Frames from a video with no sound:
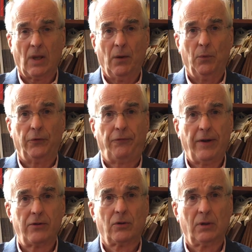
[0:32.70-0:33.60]
It was
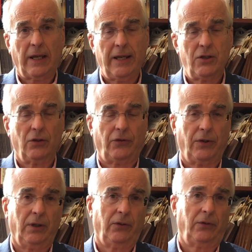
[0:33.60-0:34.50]
federal
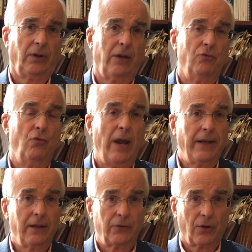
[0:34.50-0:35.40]
agencies and
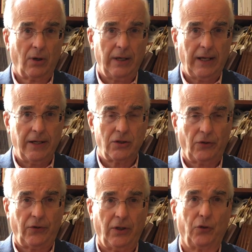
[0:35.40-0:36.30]
regulatory
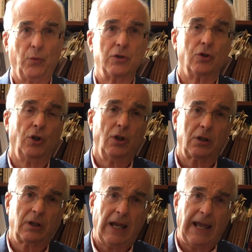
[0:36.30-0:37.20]
agencies which
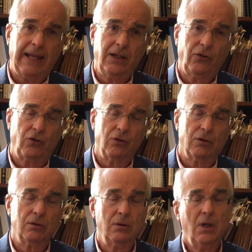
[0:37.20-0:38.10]
looked
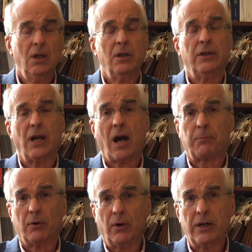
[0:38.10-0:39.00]
into the
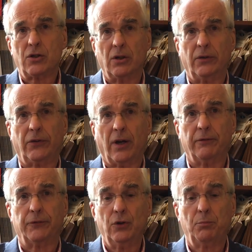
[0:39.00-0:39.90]
operations
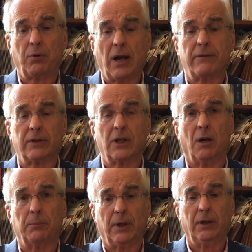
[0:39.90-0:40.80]
of two private
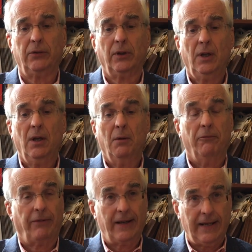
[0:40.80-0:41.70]
companies,
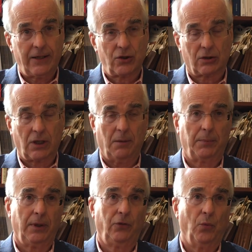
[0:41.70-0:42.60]
financial
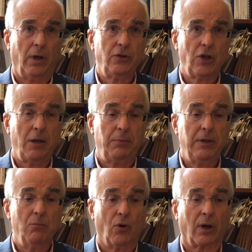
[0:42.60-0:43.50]
companies, one
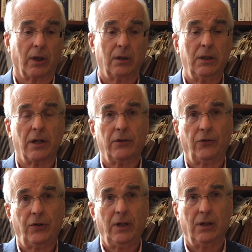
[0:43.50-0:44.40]
JP Morgan, the other
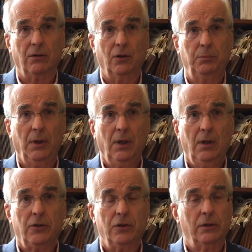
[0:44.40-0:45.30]
Citigroup,
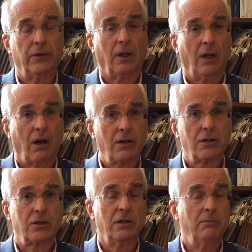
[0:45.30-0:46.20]
two of the
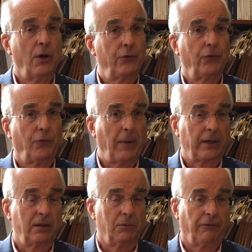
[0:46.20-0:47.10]
largest and most
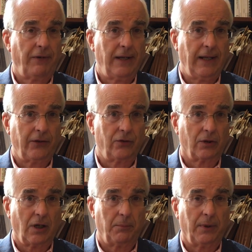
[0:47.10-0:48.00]
respectable financial
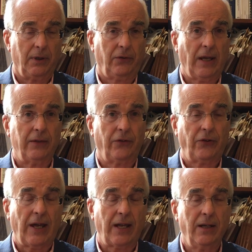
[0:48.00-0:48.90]
companies, and
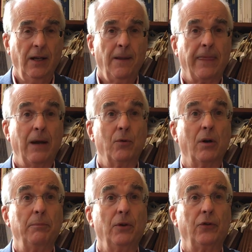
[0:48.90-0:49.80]
said they were
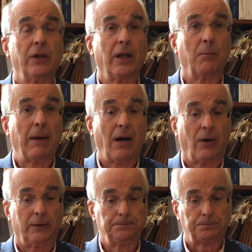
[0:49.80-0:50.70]
abusing their power.